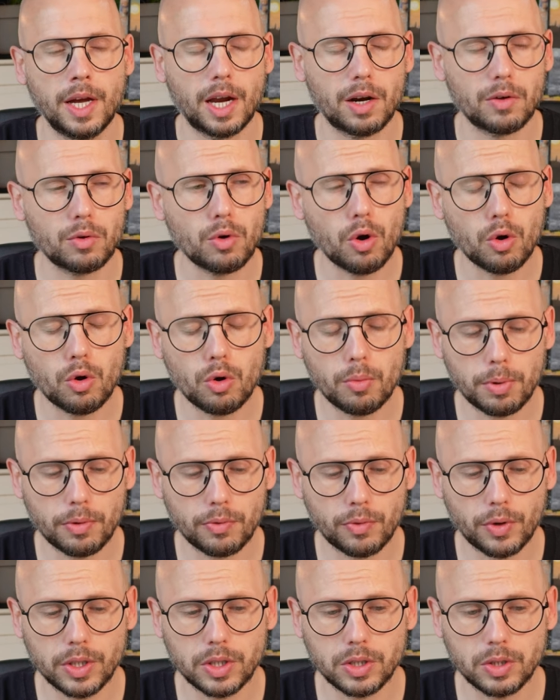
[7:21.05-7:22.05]
And I've got a couple of
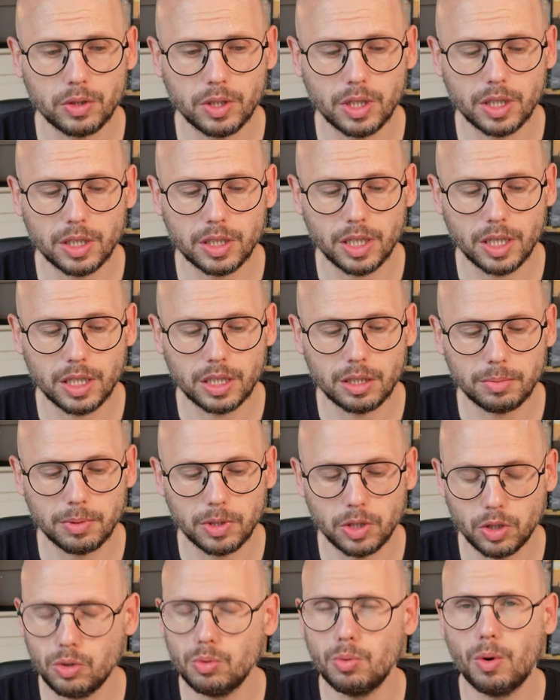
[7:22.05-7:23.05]
friends who keep saying to me,
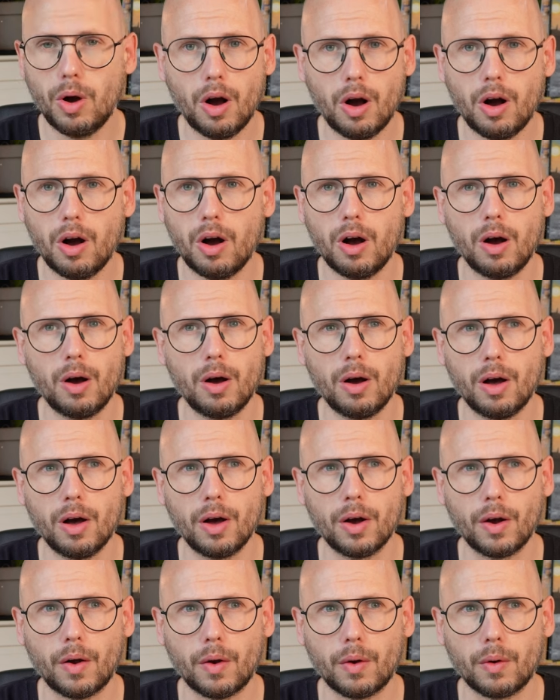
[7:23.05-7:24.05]
you are
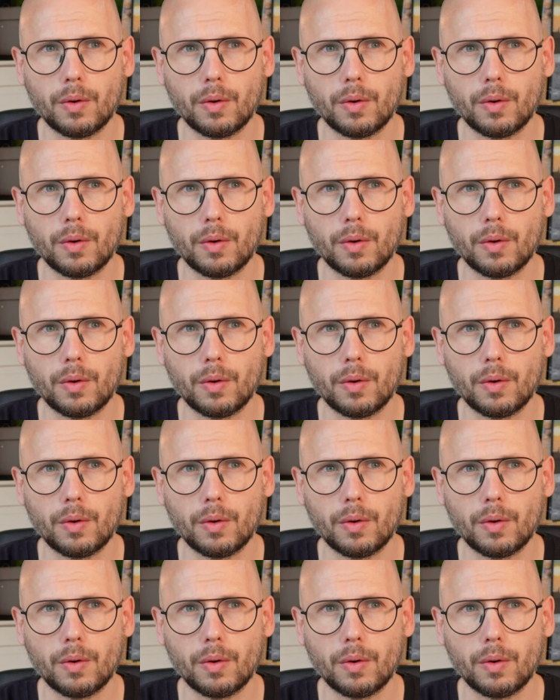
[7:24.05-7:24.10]
a,